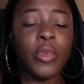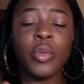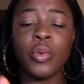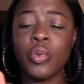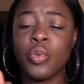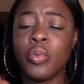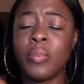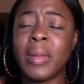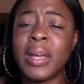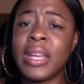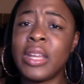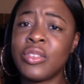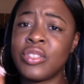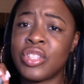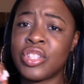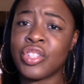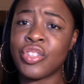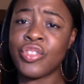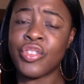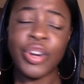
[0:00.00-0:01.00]
Oh, my
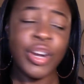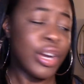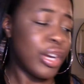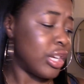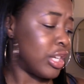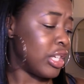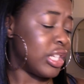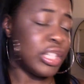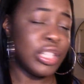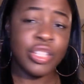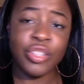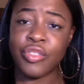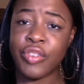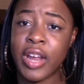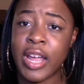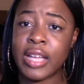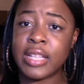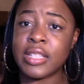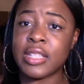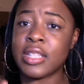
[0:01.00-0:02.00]
nose is
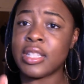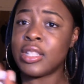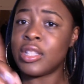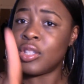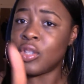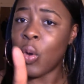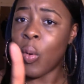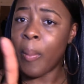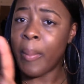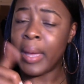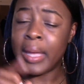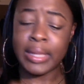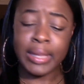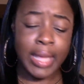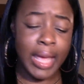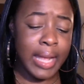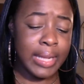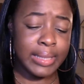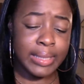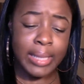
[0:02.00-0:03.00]
cracked. Don't mind
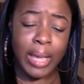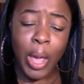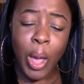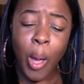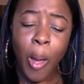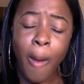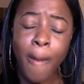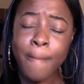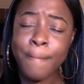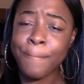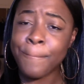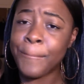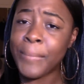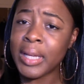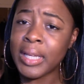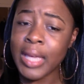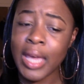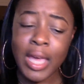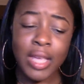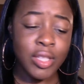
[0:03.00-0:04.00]
that.
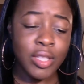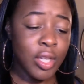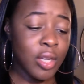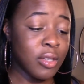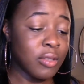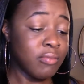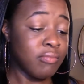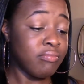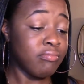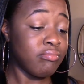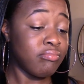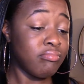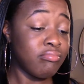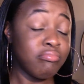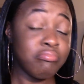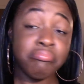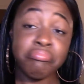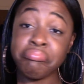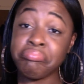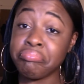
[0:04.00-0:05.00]
But yeah, so
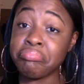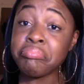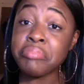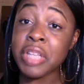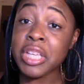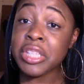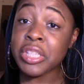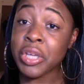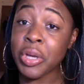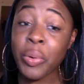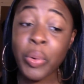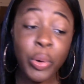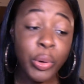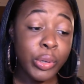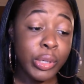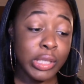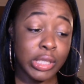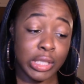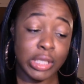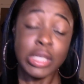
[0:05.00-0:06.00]
let's go
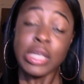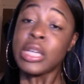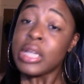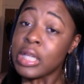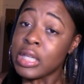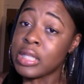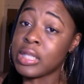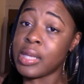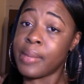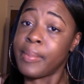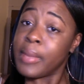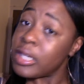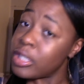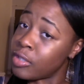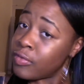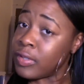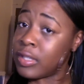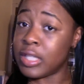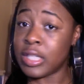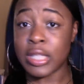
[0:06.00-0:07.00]
on to
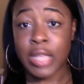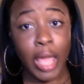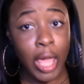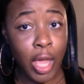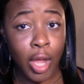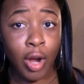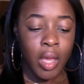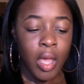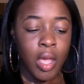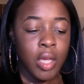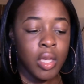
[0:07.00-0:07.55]
measuring this hair.